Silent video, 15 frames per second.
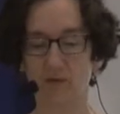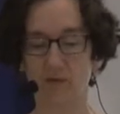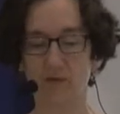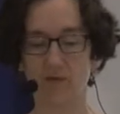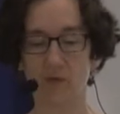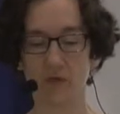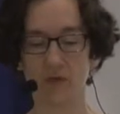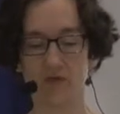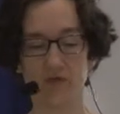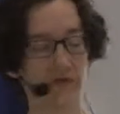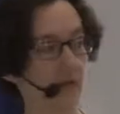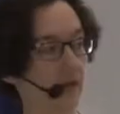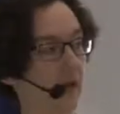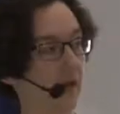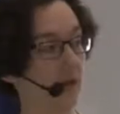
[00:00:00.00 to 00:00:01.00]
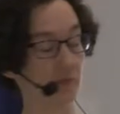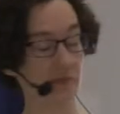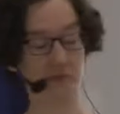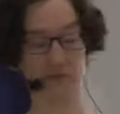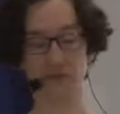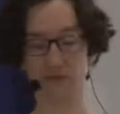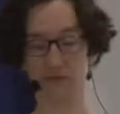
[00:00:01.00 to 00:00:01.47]
of what's
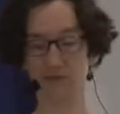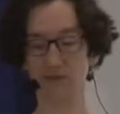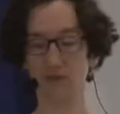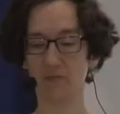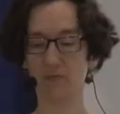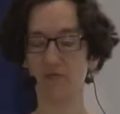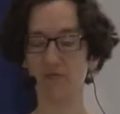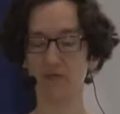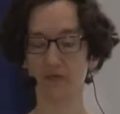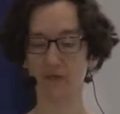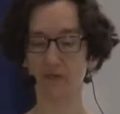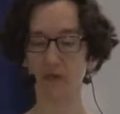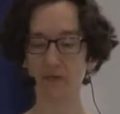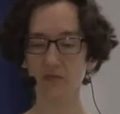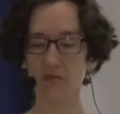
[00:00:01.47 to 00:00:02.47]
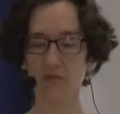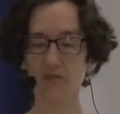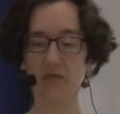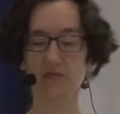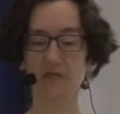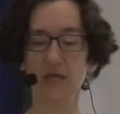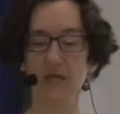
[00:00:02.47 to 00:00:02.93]
helped develop these
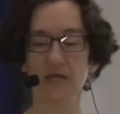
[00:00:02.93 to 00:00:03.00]
technologies